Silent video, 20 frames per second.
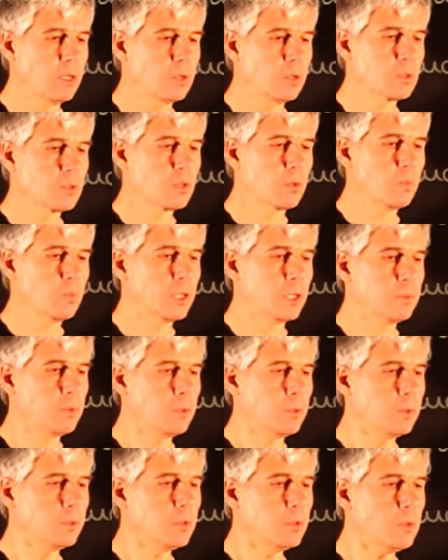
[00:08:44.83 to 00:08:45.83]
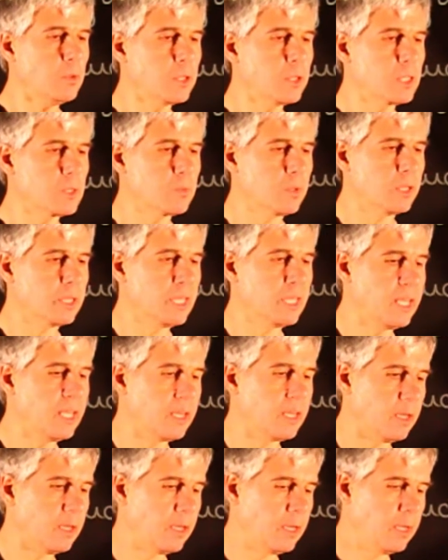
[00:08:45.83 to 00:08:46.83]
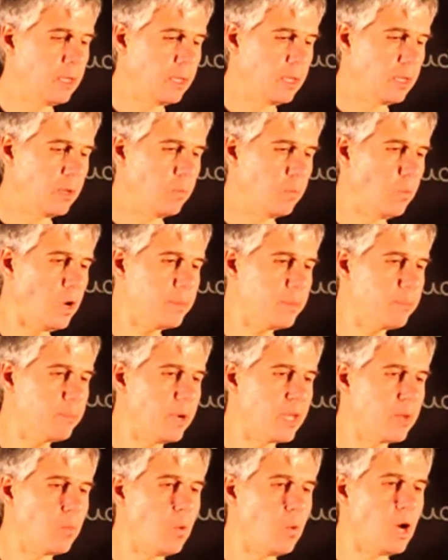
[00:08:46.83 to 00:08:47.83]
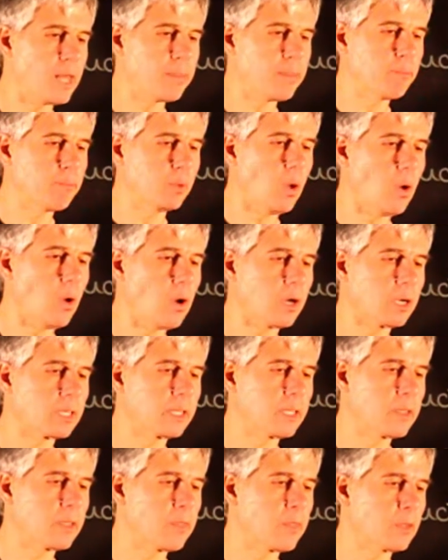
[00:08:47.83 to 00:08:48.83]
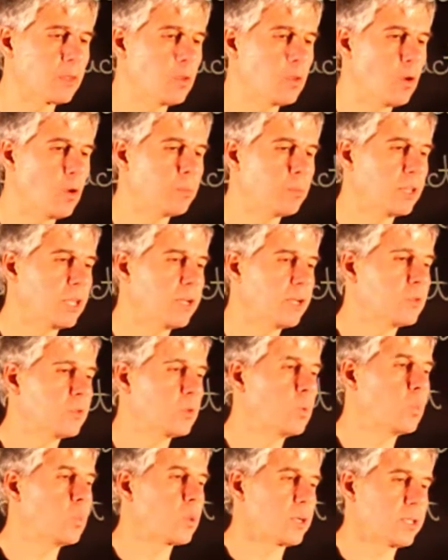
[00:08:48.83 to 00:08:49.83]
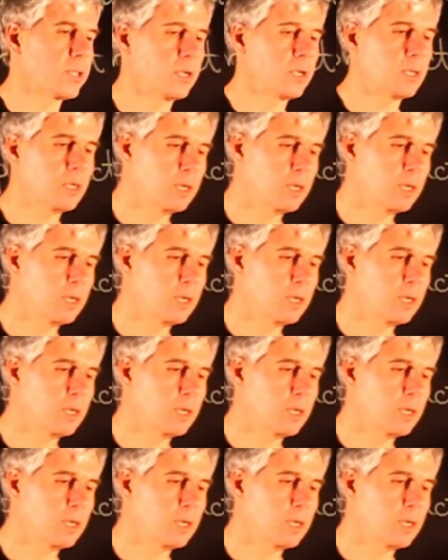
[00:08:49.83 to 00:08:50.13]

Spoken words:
So what we'll do is we'll take a 1x1 block in the top left corner.